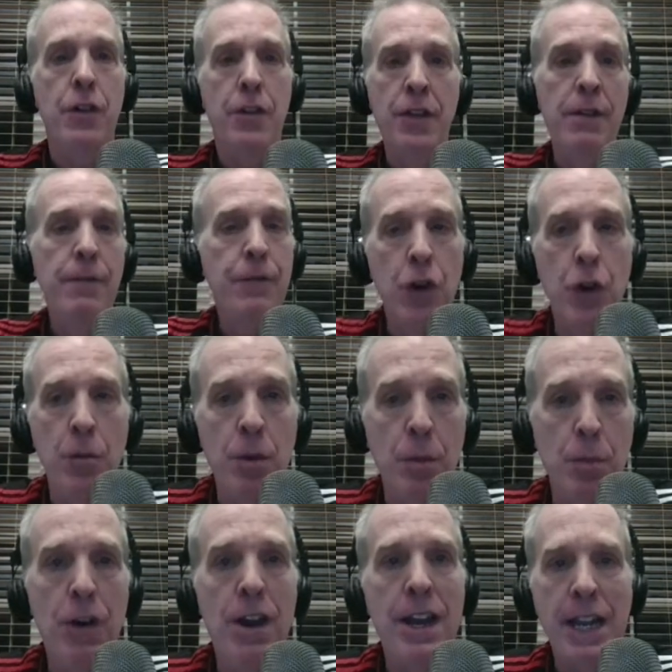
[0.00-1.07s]
And then Fulham were
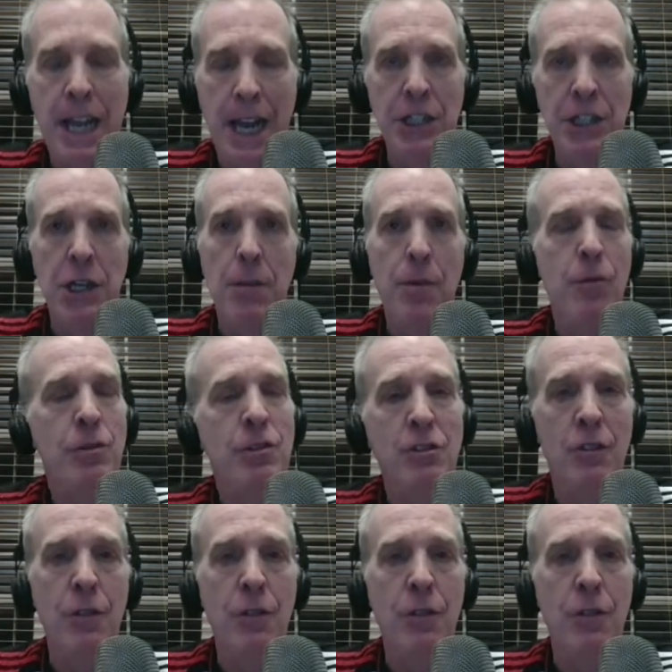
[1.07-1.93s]
playing catch-up. It was the